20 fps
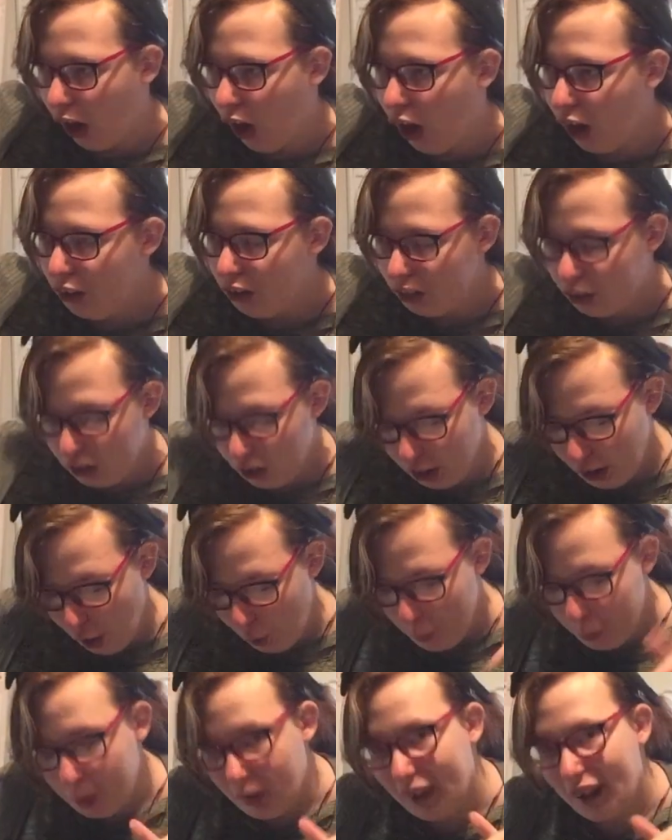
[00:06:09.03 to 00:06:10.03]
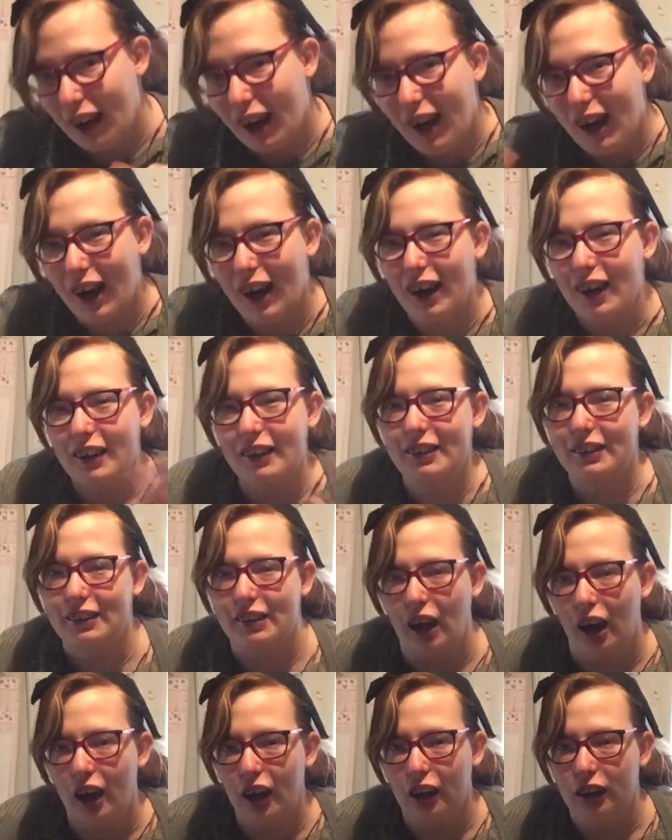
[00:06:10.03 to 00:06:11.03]
Onto the prize
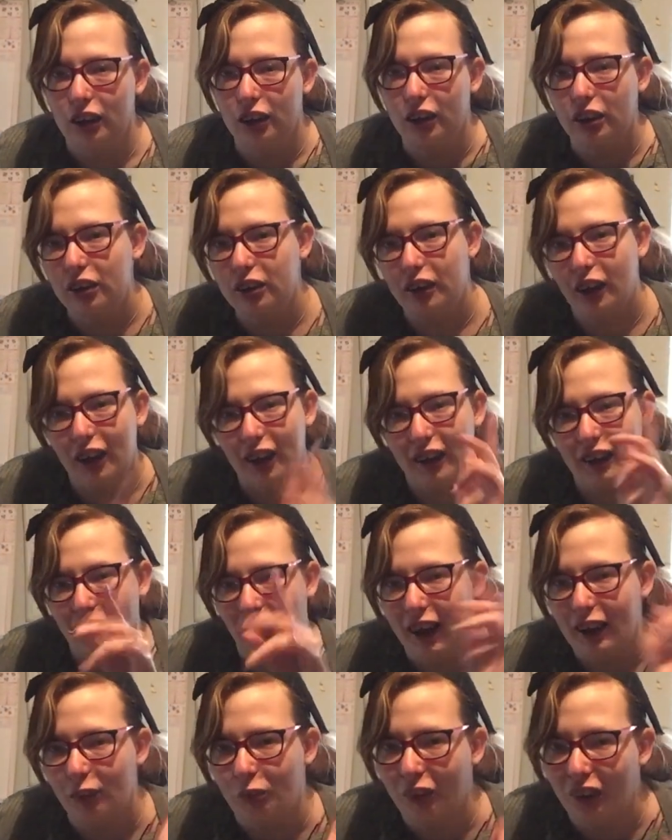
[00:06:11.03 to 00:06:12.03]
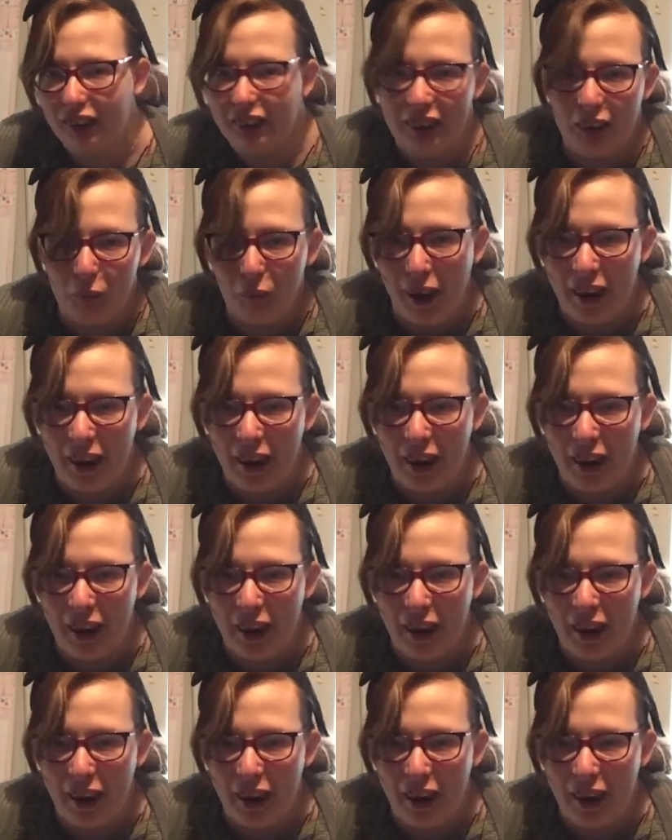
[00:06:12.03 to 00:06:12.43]
zone, because that's what you're